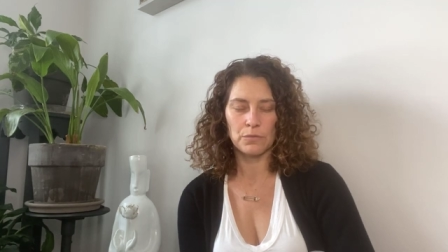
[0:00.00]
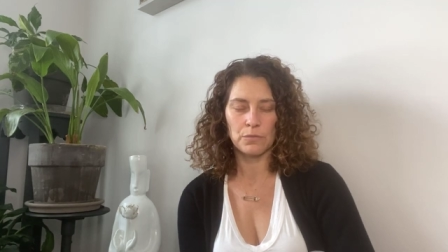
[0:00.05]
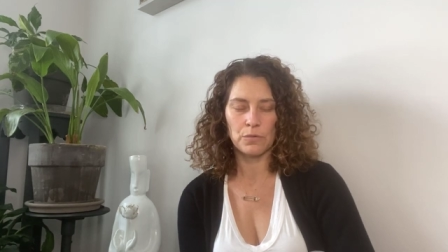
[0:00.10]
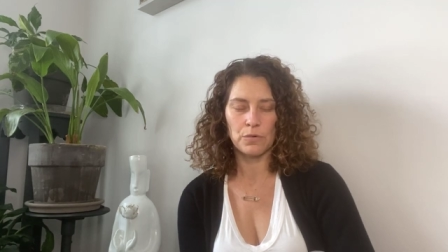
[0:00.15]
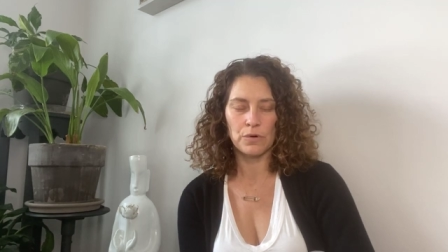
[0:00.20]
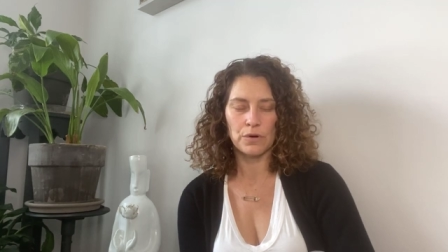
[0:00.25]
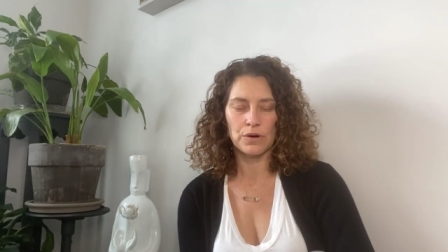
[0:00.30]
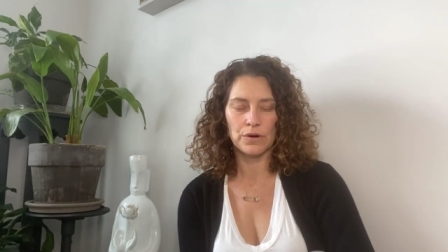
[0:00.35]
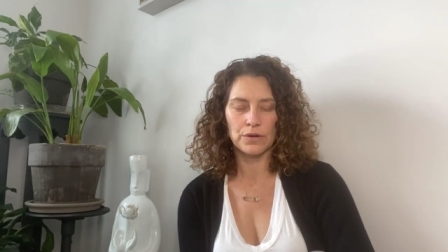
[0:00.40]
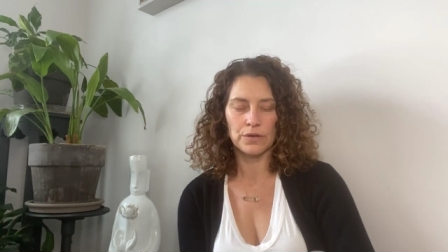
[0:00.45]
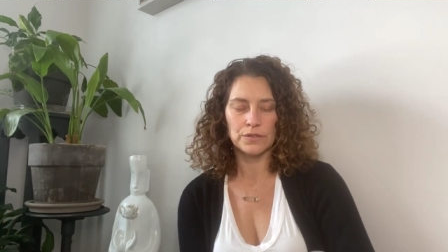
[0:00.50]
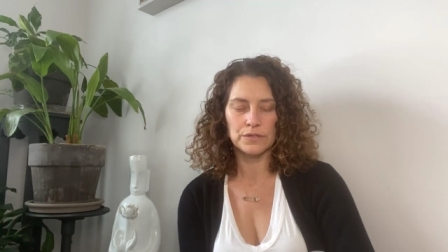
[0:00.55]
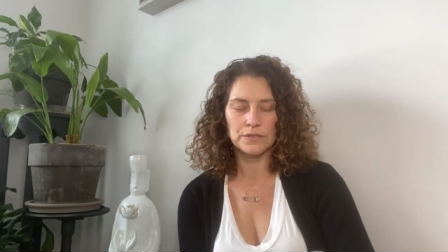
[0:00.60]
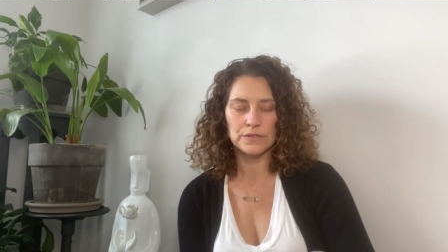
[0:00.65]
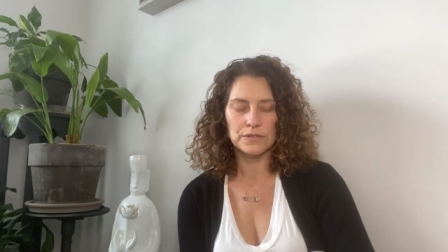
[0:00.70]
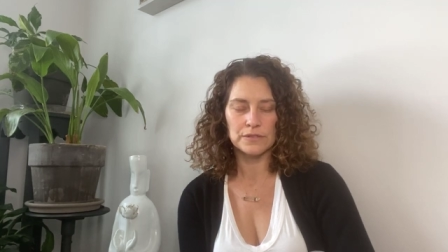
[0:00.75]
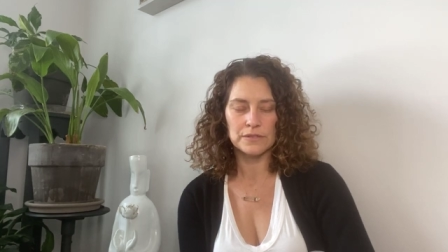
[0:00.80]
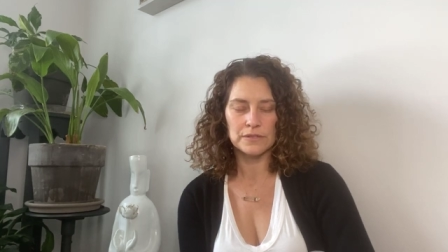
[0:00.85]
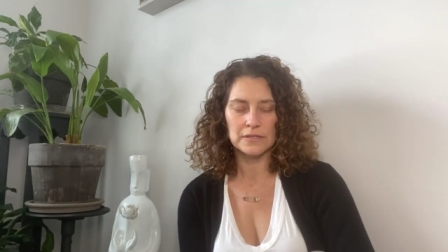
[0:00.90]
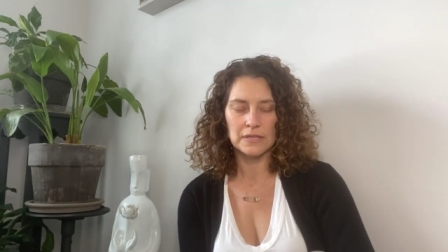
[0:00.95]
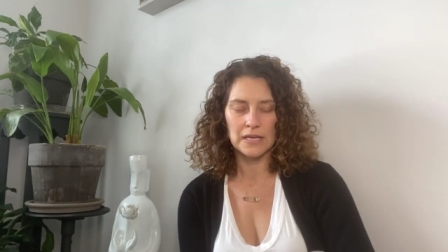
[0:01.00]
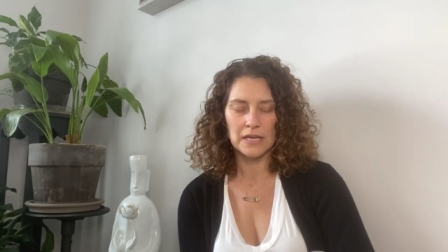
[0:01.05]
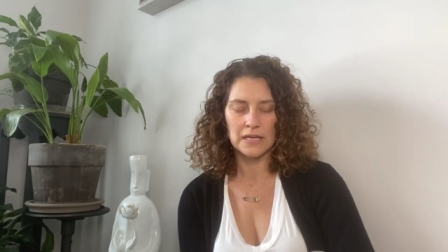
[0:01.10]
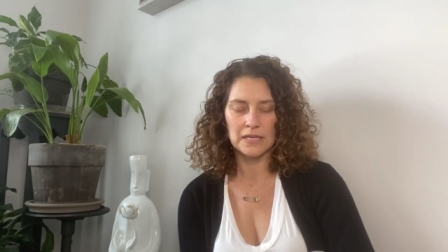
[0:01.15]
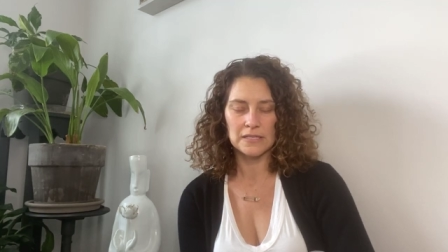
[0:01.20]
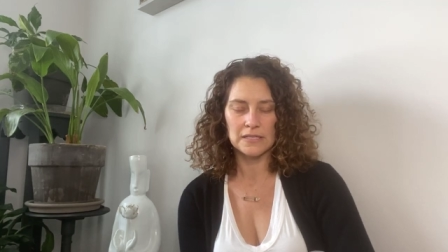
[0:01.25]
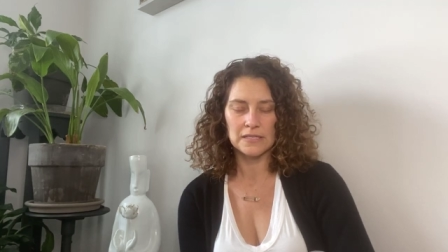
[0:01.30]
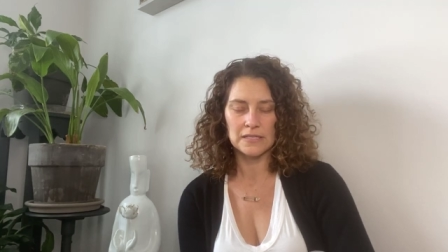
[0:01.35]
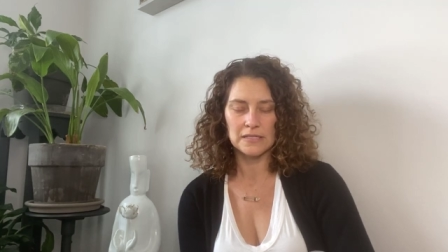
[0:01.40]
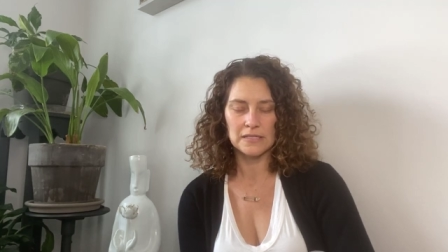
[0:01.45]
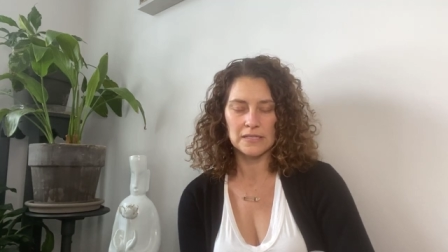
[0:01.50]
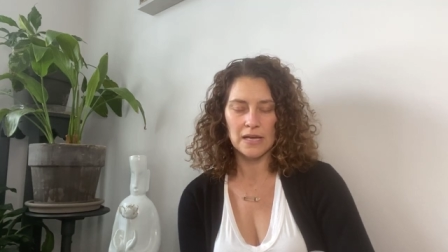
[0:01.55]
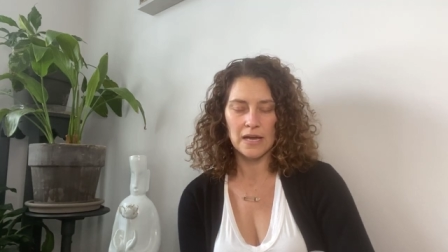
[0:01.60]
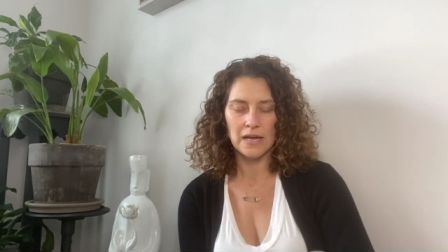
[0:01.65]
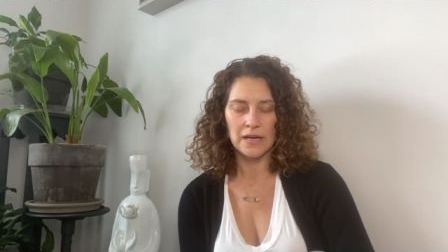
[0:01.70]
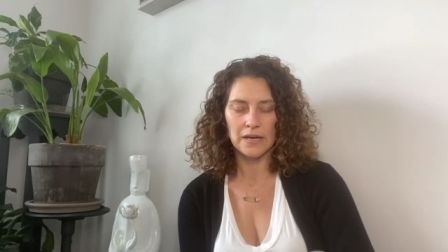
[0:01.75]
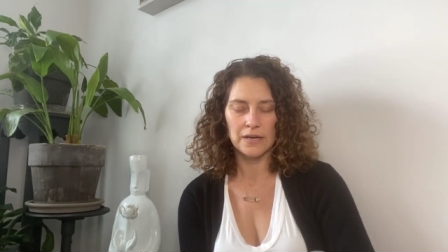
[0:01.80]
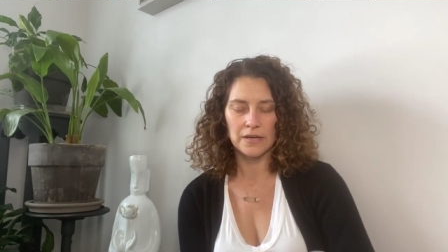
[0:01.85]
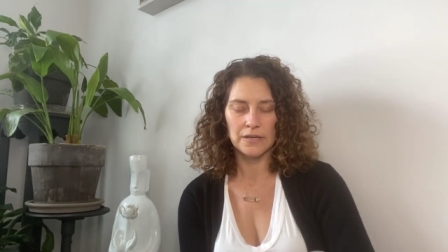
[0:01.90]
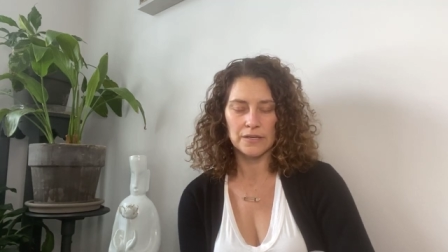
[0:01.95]
world and
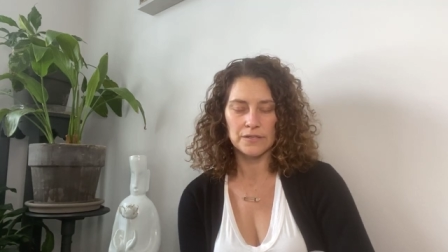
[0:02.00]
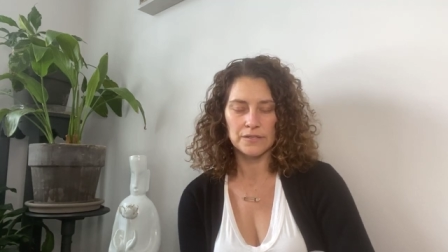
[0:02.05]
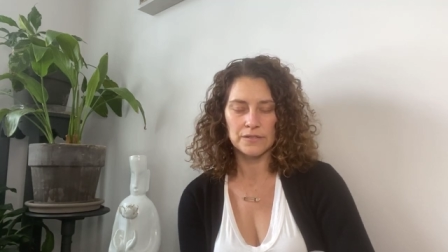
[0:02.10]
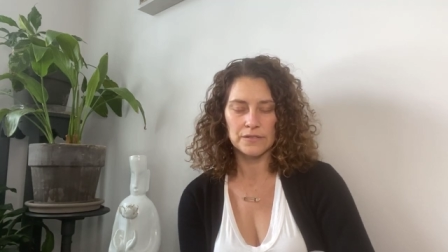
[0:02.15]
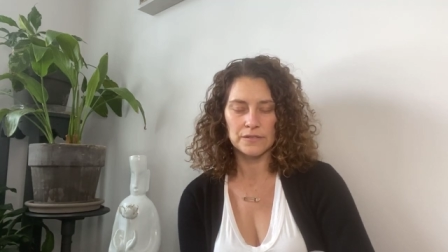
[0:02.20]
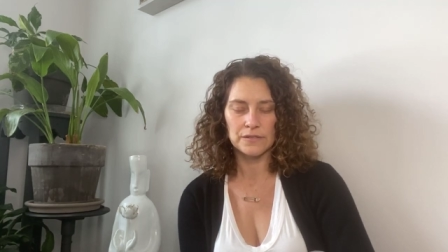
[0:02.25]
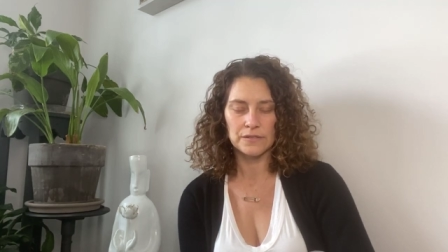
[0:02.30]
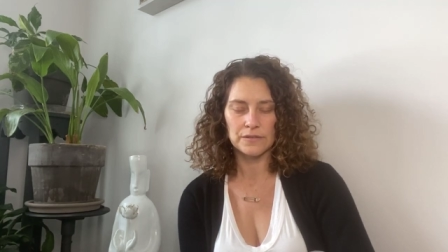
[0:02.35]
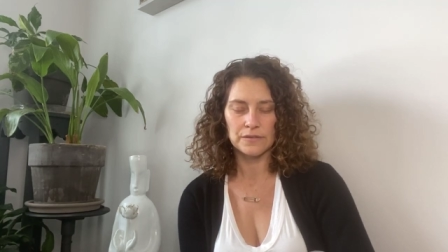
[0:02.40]
desires.